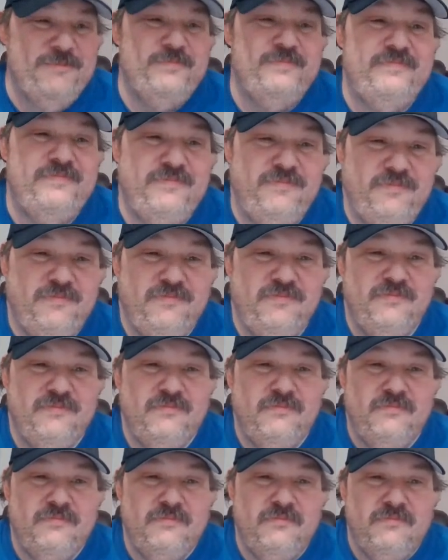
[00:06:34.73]

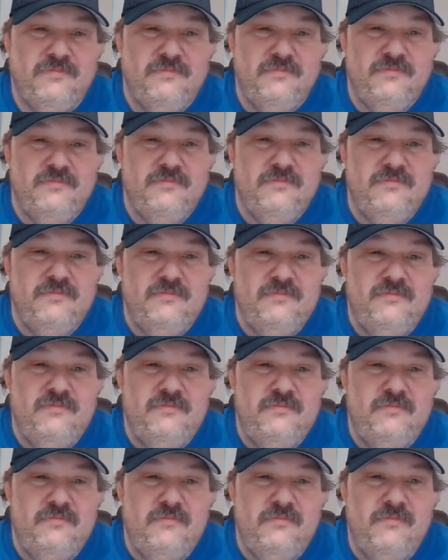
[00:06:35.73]

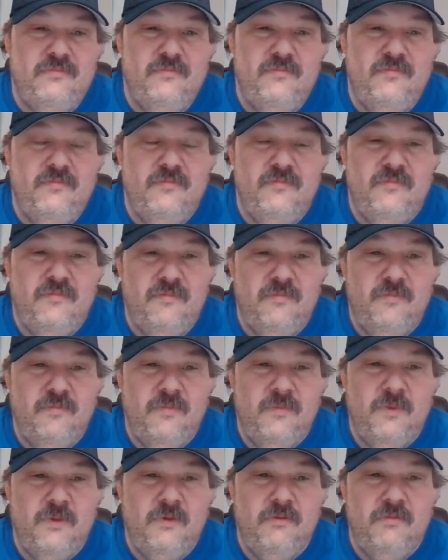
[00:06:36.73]

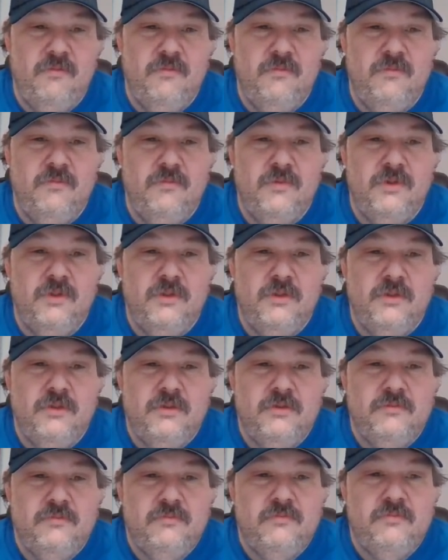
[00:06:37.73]

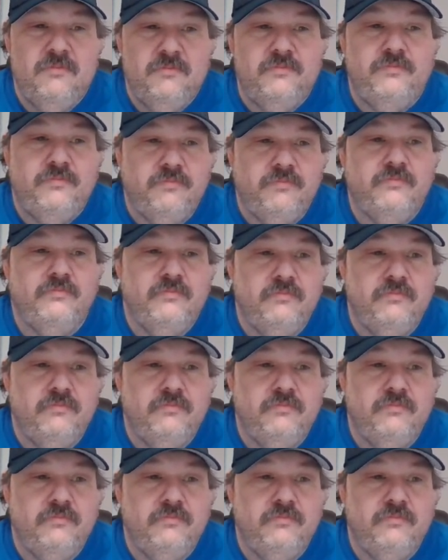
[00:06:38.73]
The person shown says nothing.